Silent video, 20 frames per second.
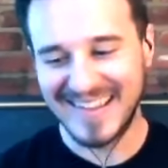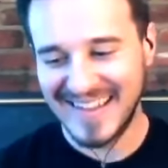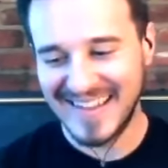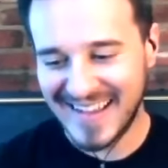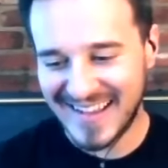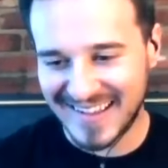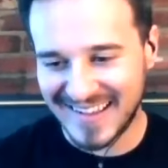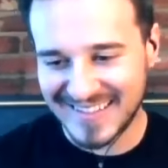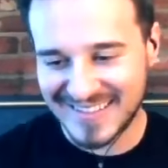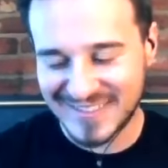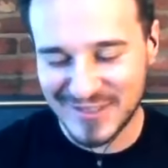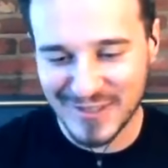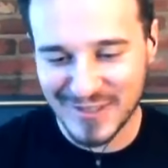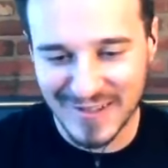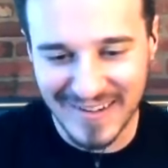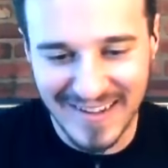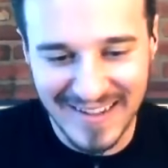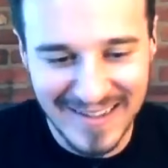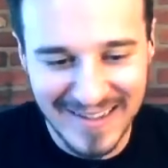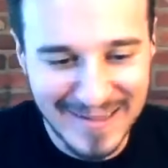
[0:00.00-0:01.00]
Yeah,
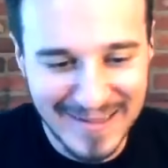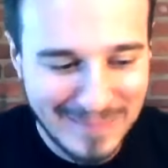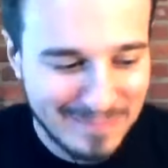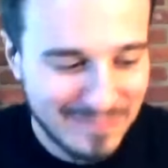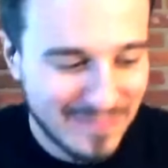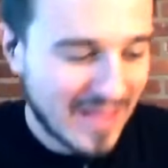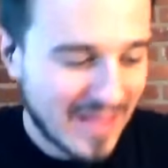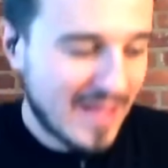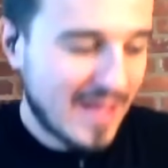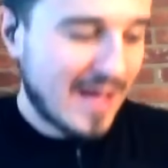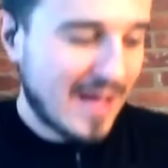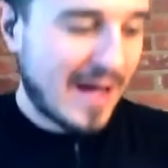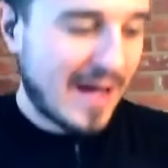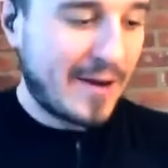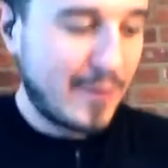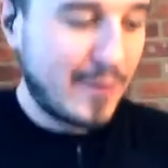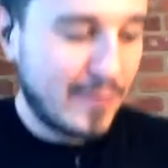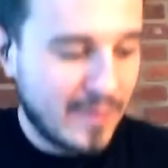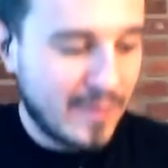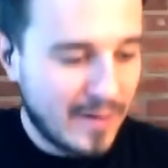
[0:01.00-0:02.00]
sure. I
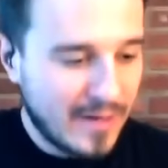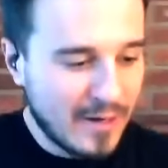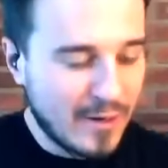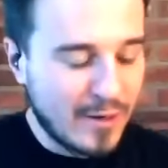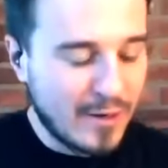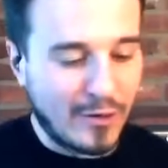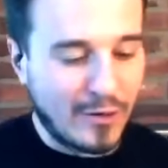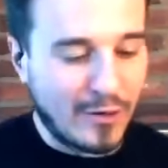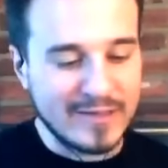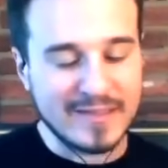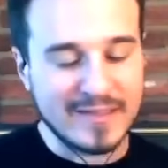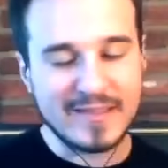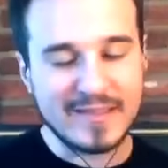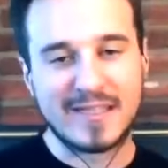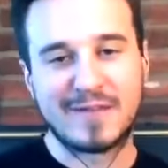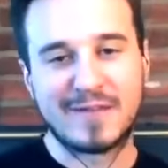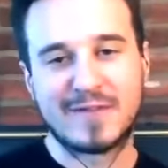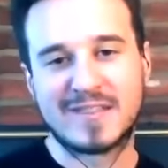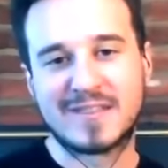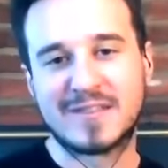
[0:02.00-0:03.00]
know in our Crescent
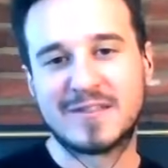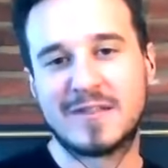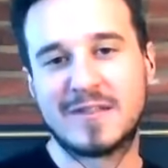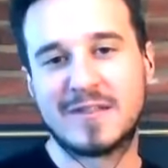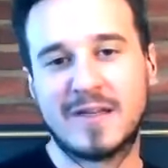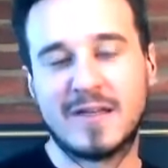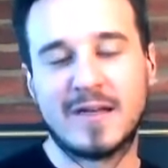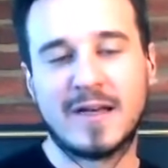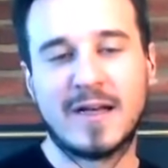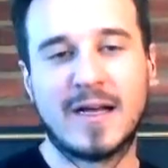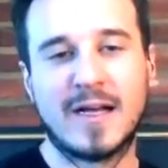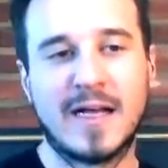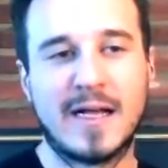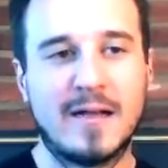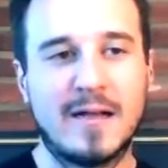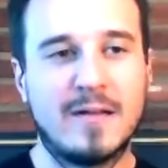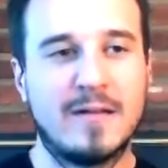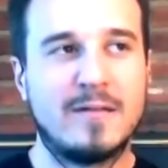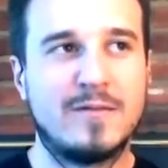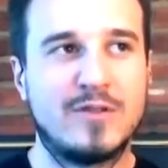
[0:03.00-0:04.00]
City facility,
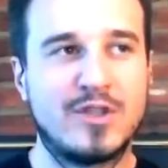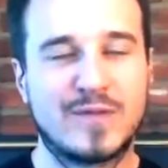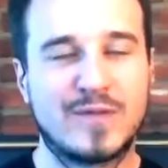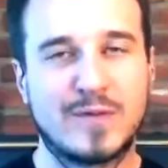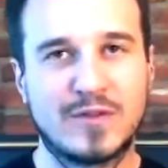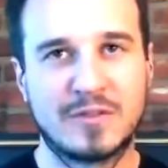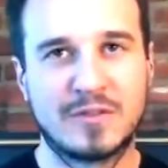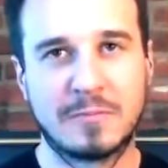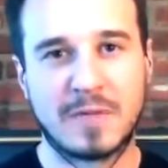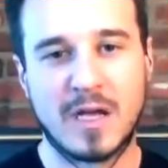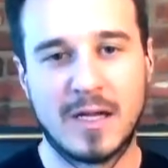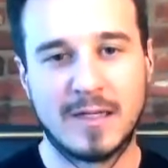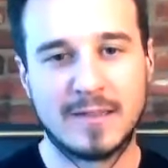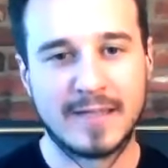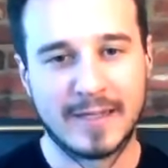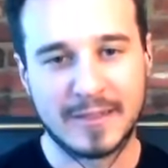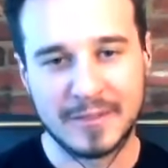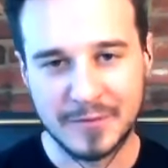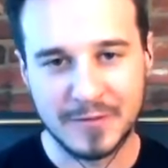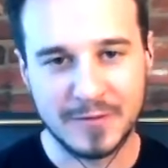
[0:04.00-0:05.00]
just for some
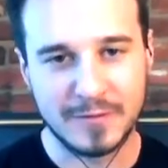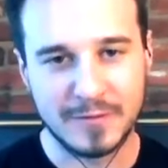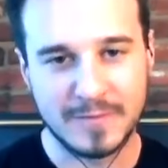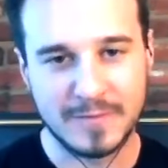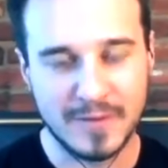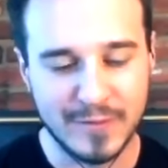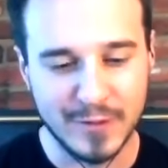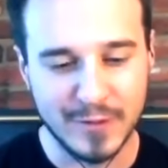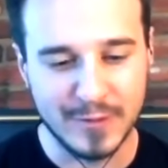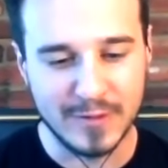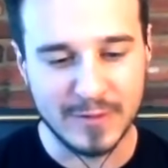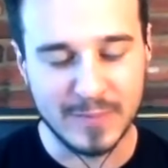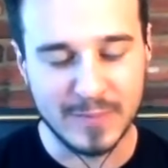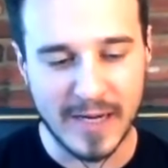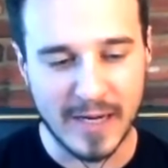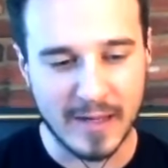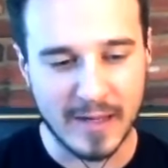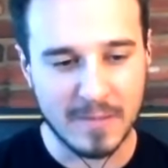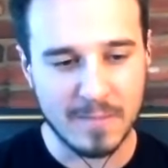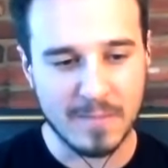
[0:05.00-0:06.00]
context for the viewers,
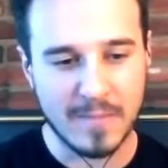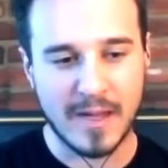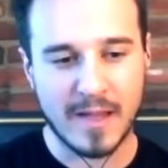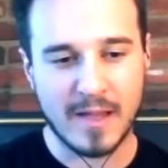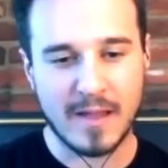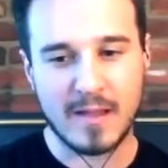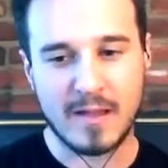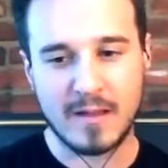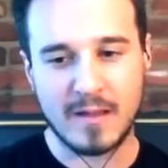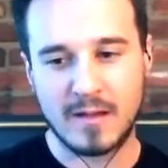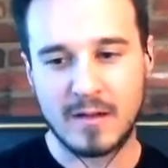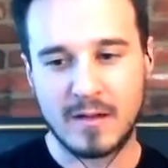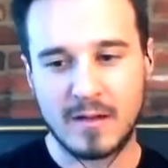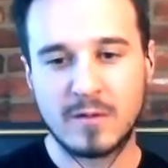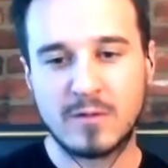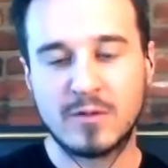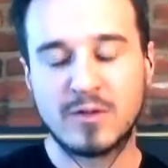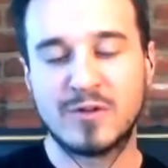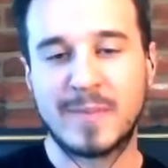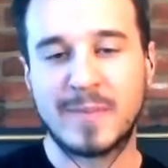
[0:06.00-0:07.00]
my
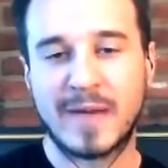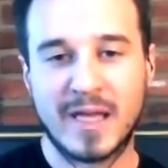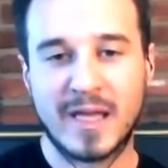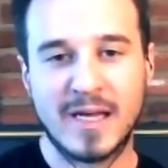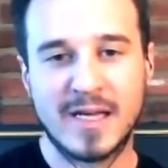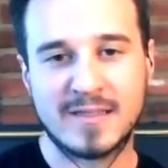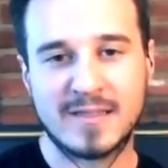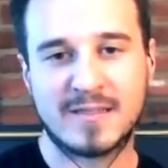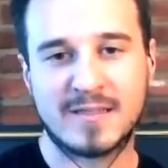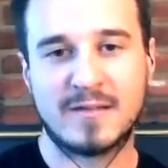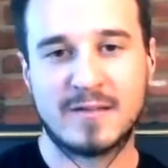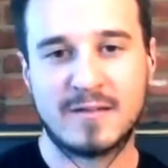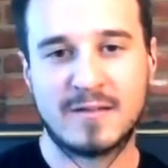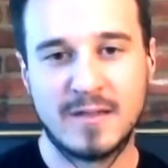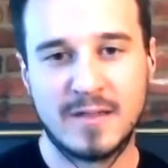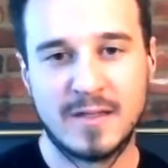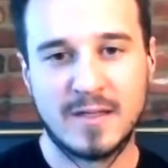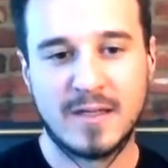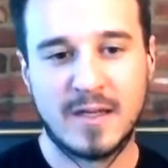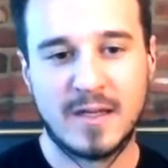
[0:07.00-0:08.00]
uncle and my cousin,
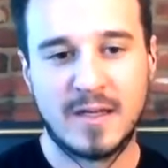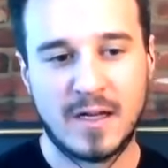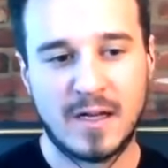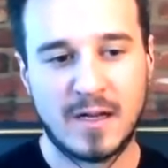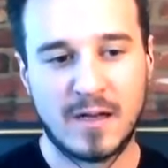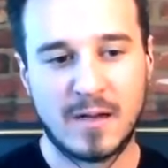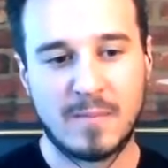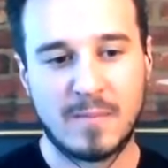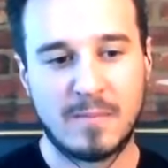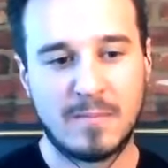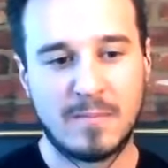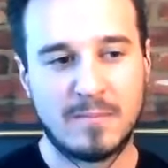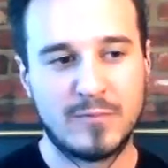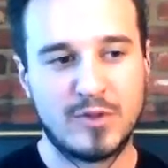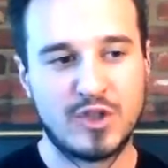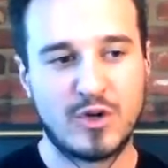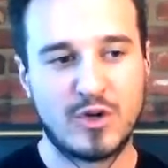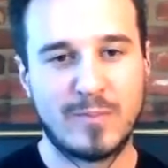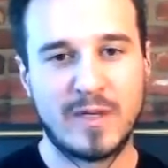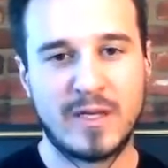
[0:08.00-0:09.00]

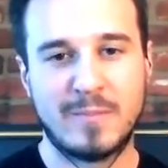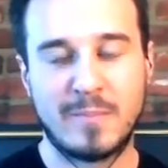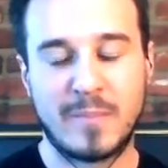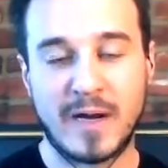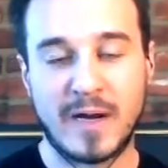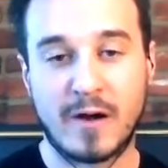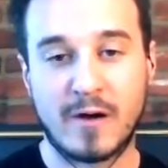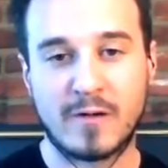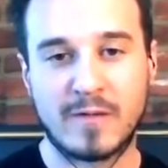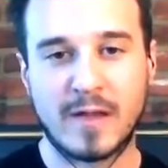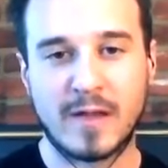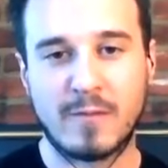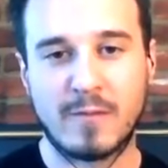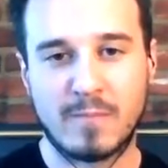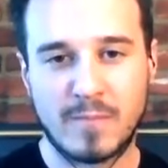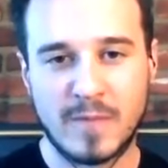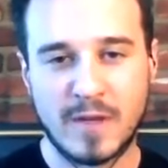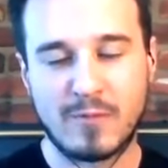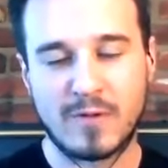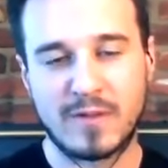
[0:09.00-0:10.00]
Joby and Baird,
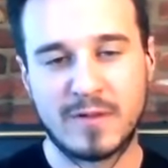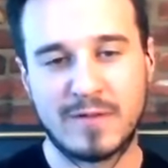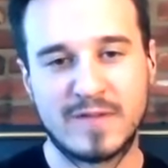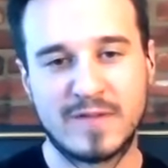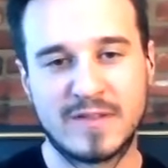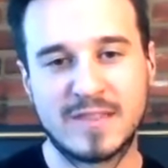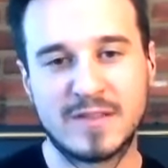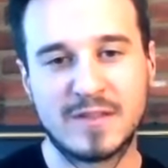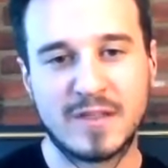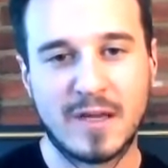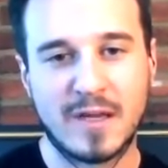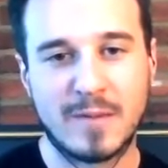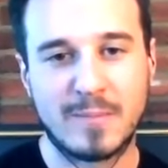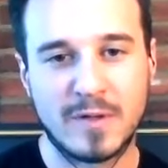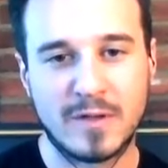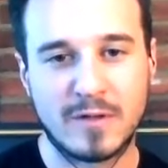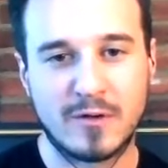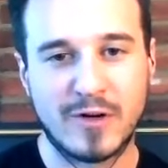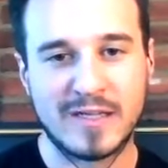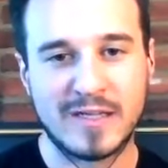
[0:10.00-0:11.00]
they run the facility up
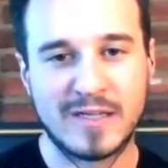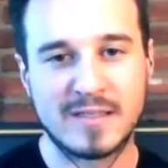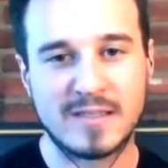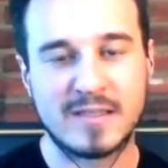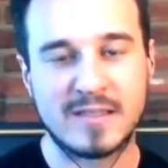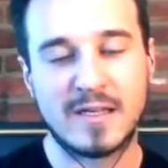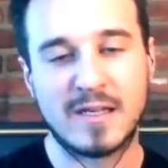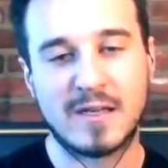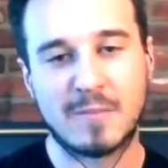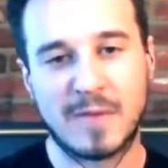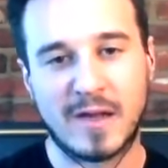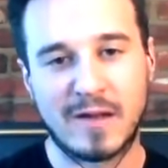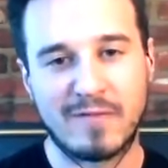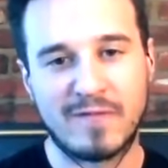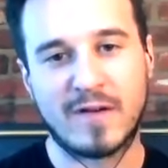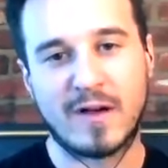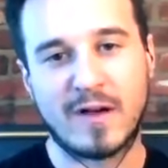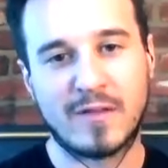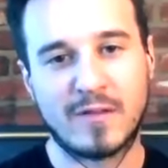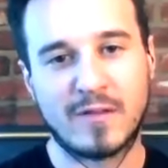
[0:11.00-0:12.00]
in Crescent City, and my
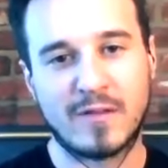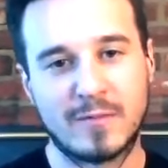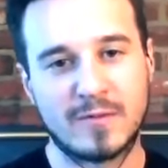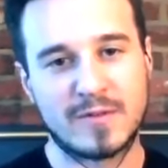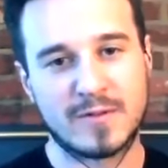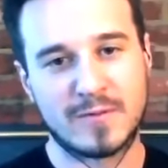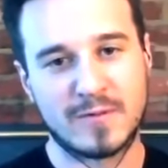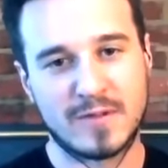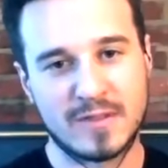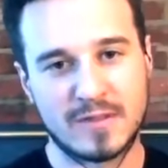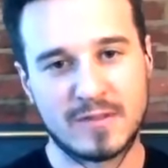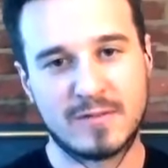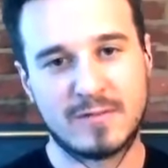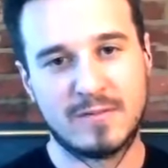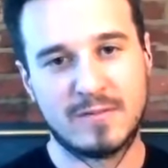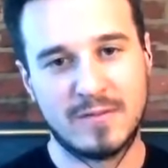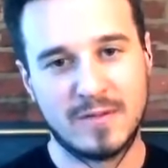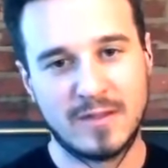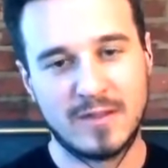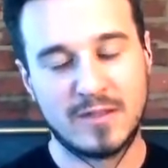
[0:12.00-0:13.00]
father was always in
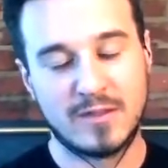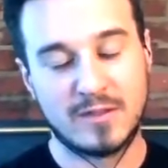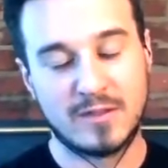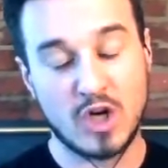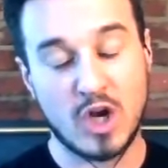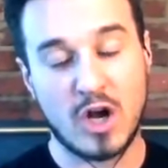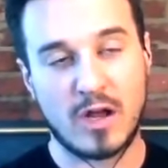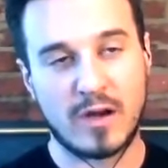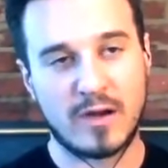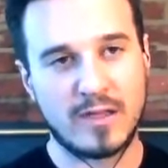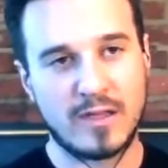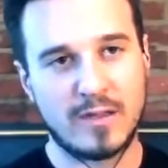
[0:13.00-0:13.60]
John.